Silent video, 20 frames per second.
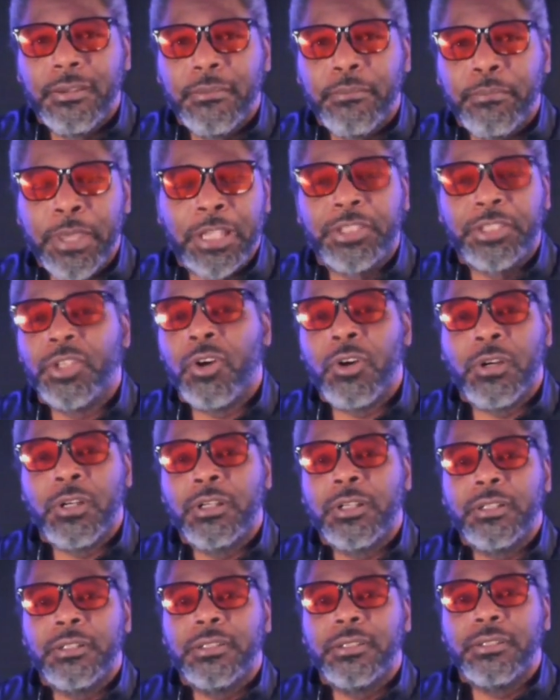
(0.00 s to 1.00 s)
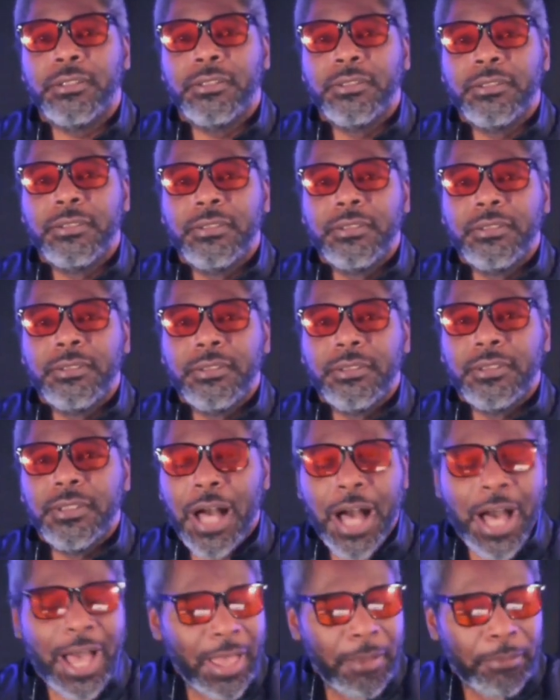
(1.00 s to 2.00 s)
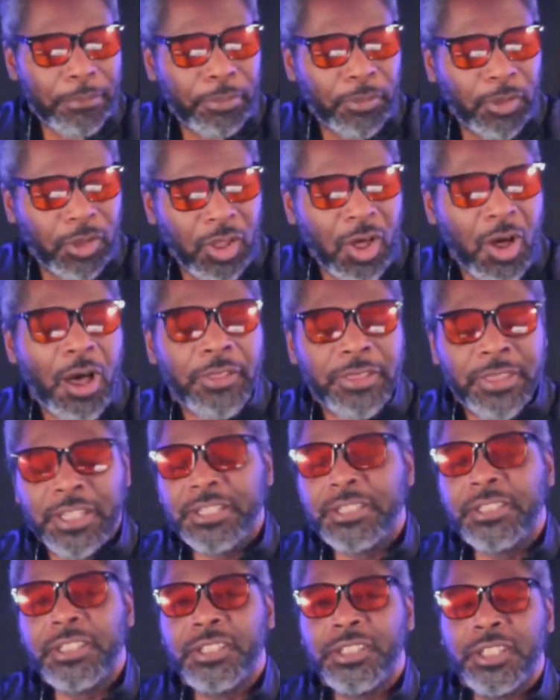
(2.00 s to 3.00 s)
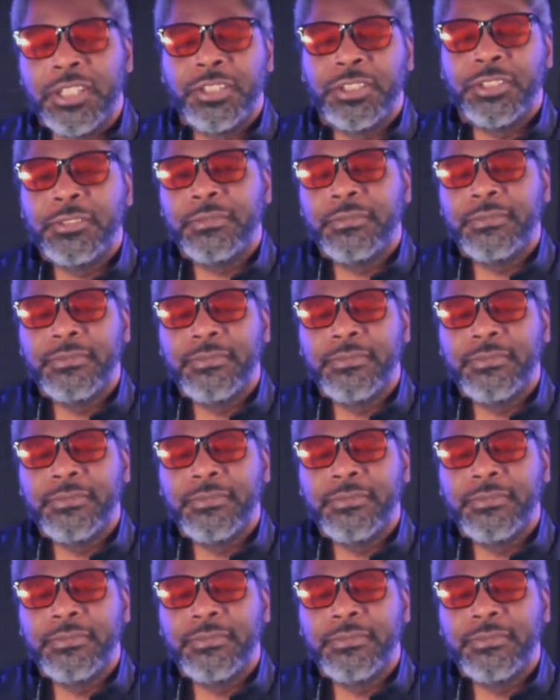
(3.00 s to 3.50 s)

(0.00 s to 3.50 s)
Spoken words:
Pixar. I applaud this decision.